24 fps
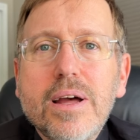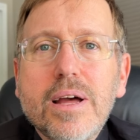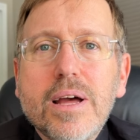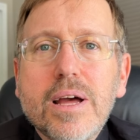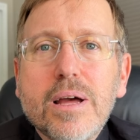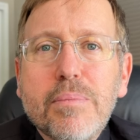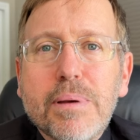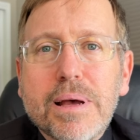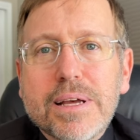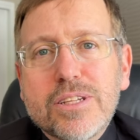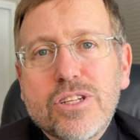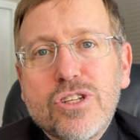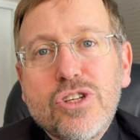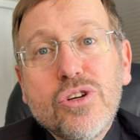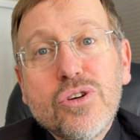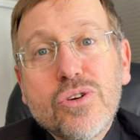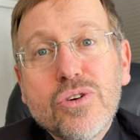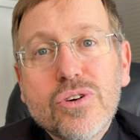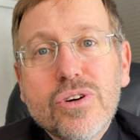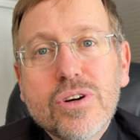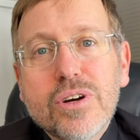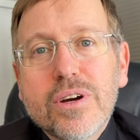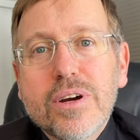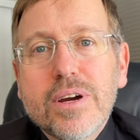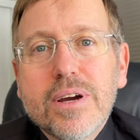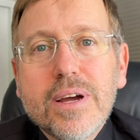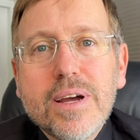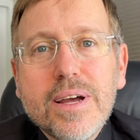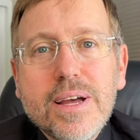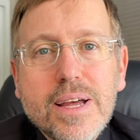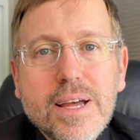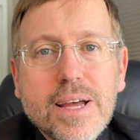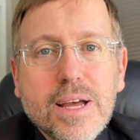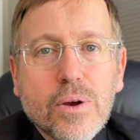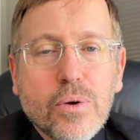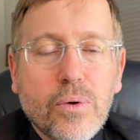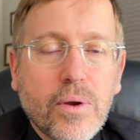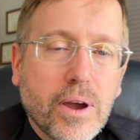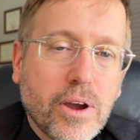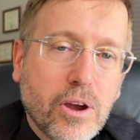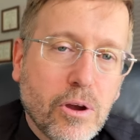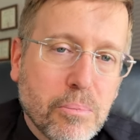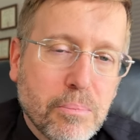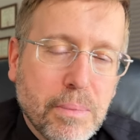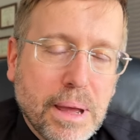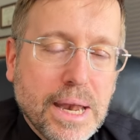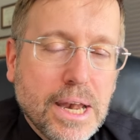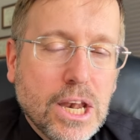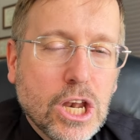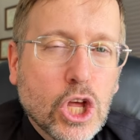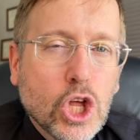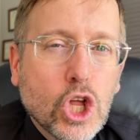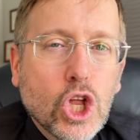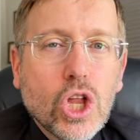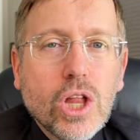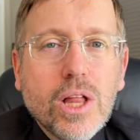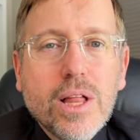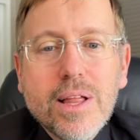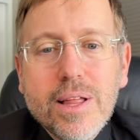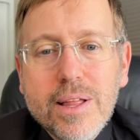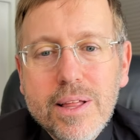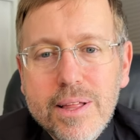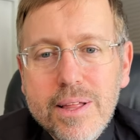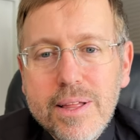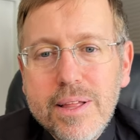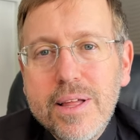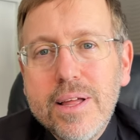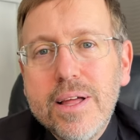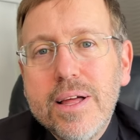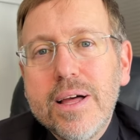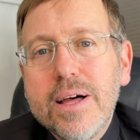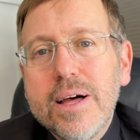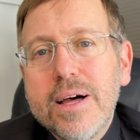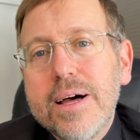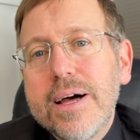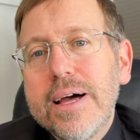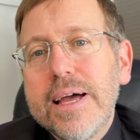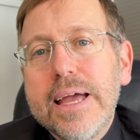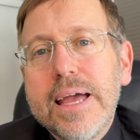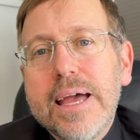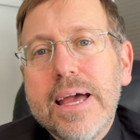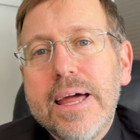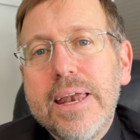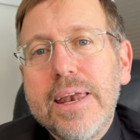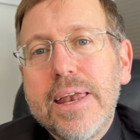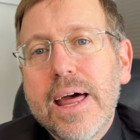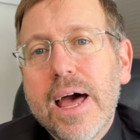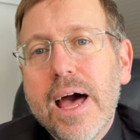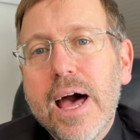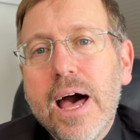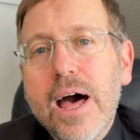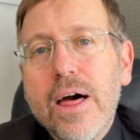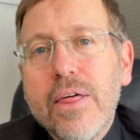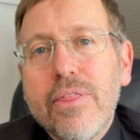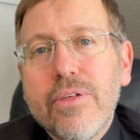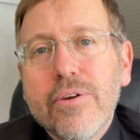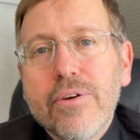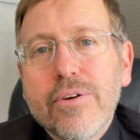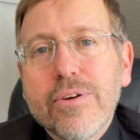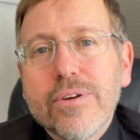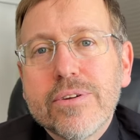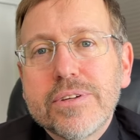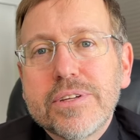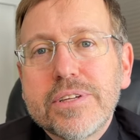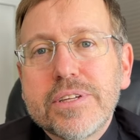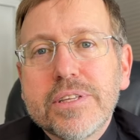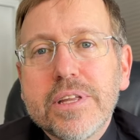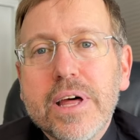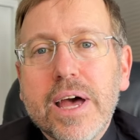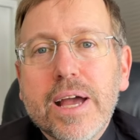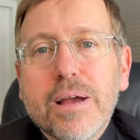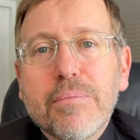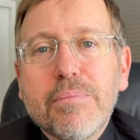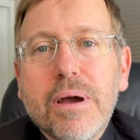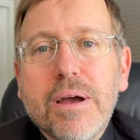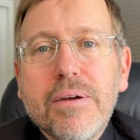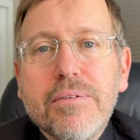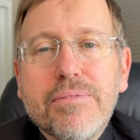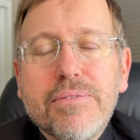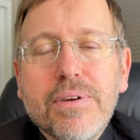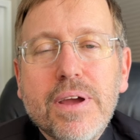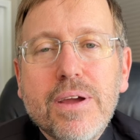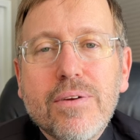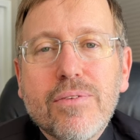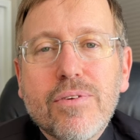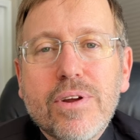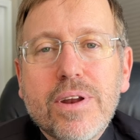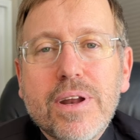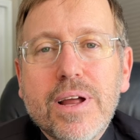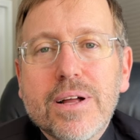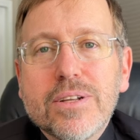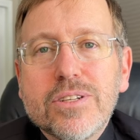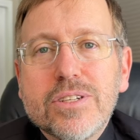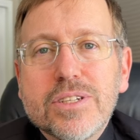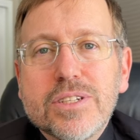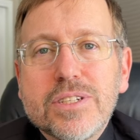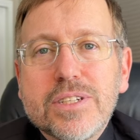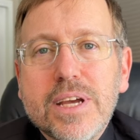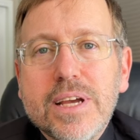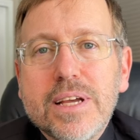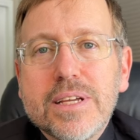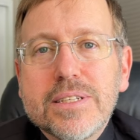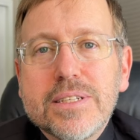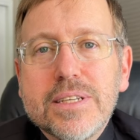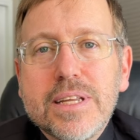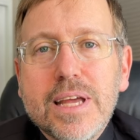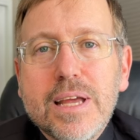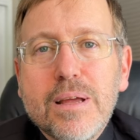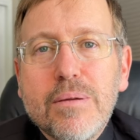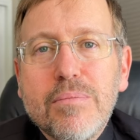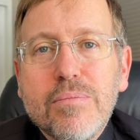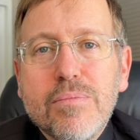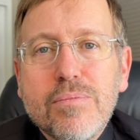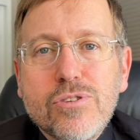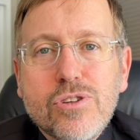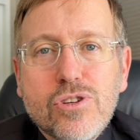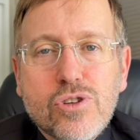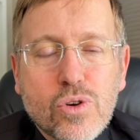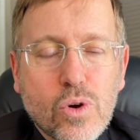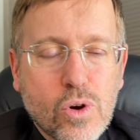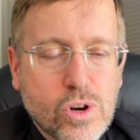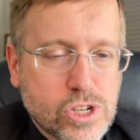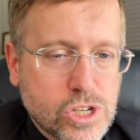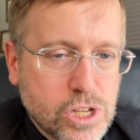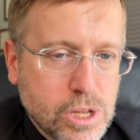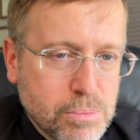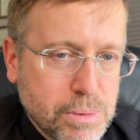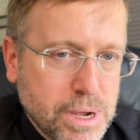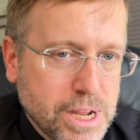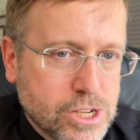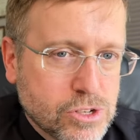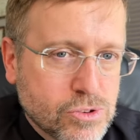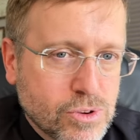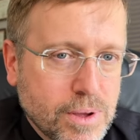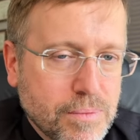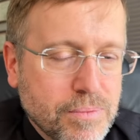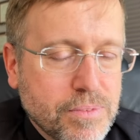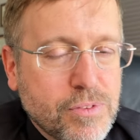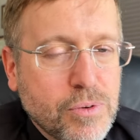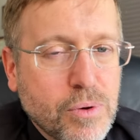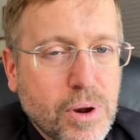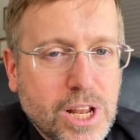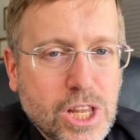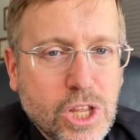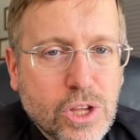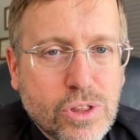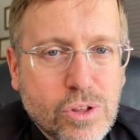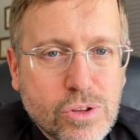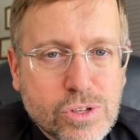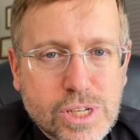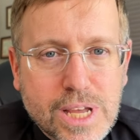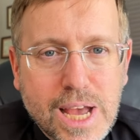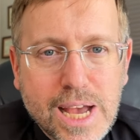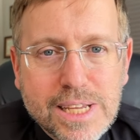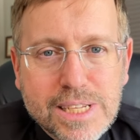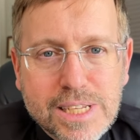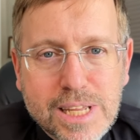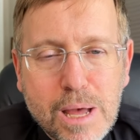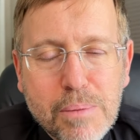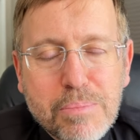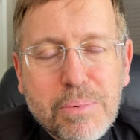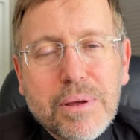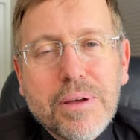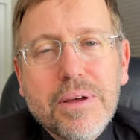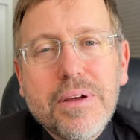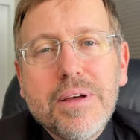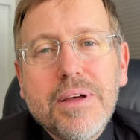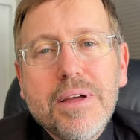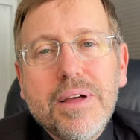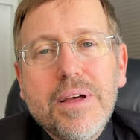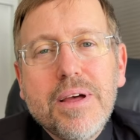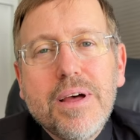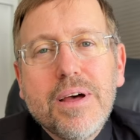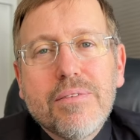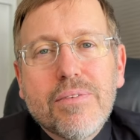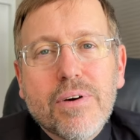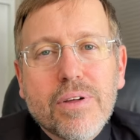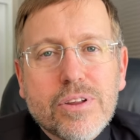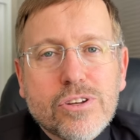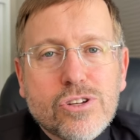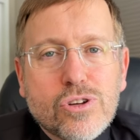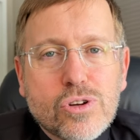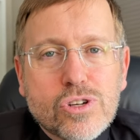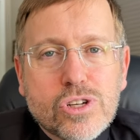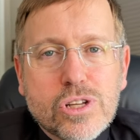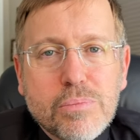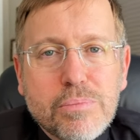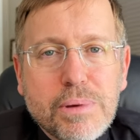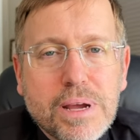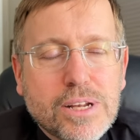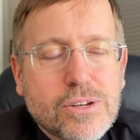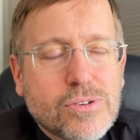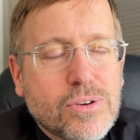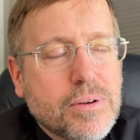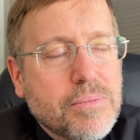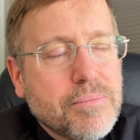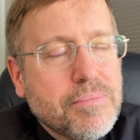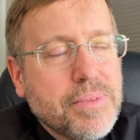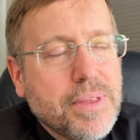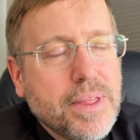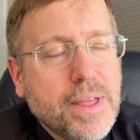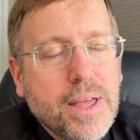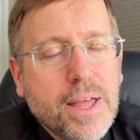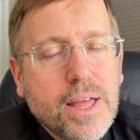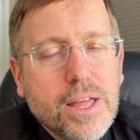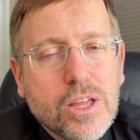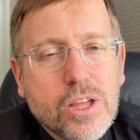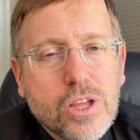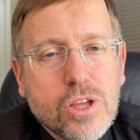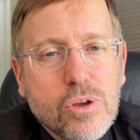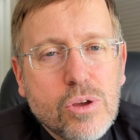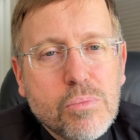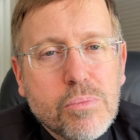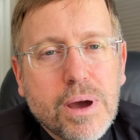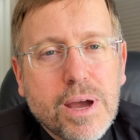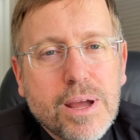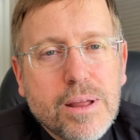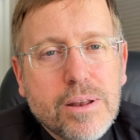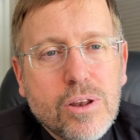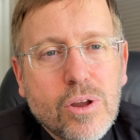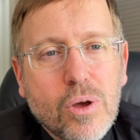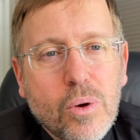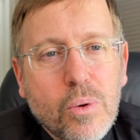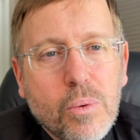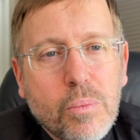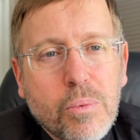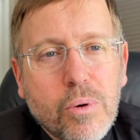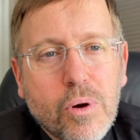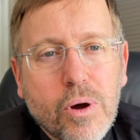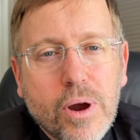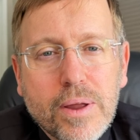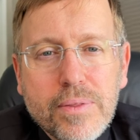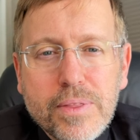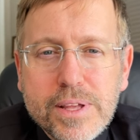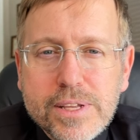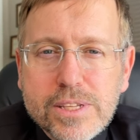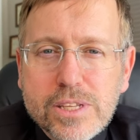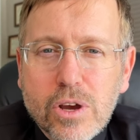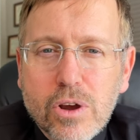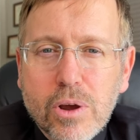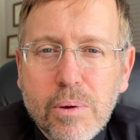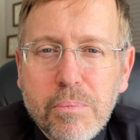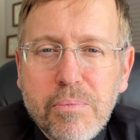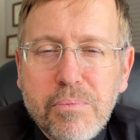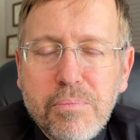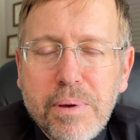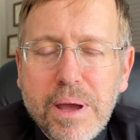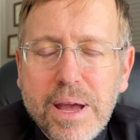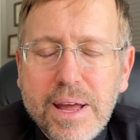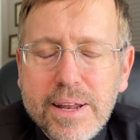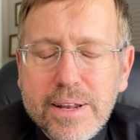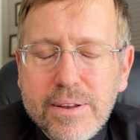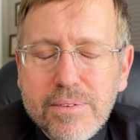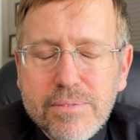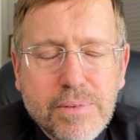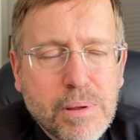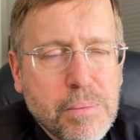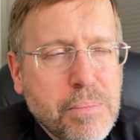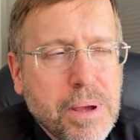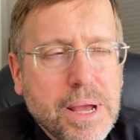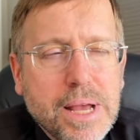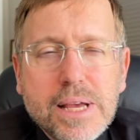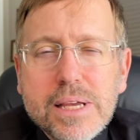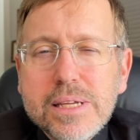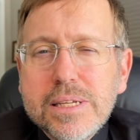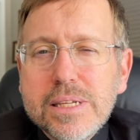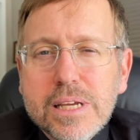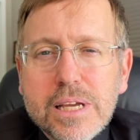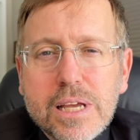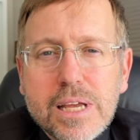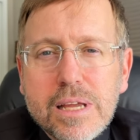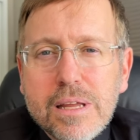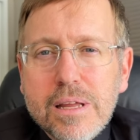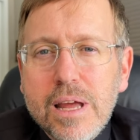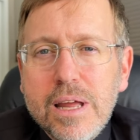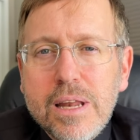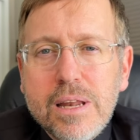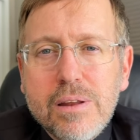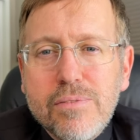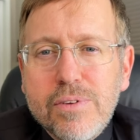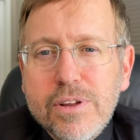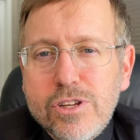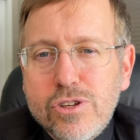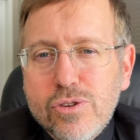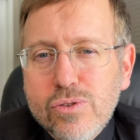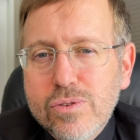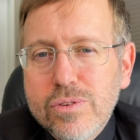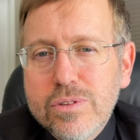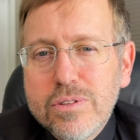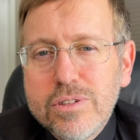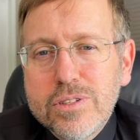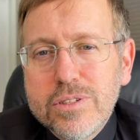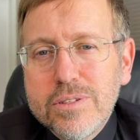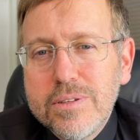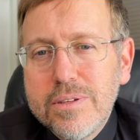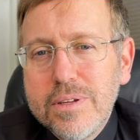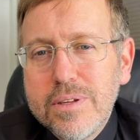Pasteur, Gregor Mendel, and others, like my favorite, I'll just say his name, George Lemaître. If you want to look those guys up, Father George Lemaître, you might know more. These are amazing individuals.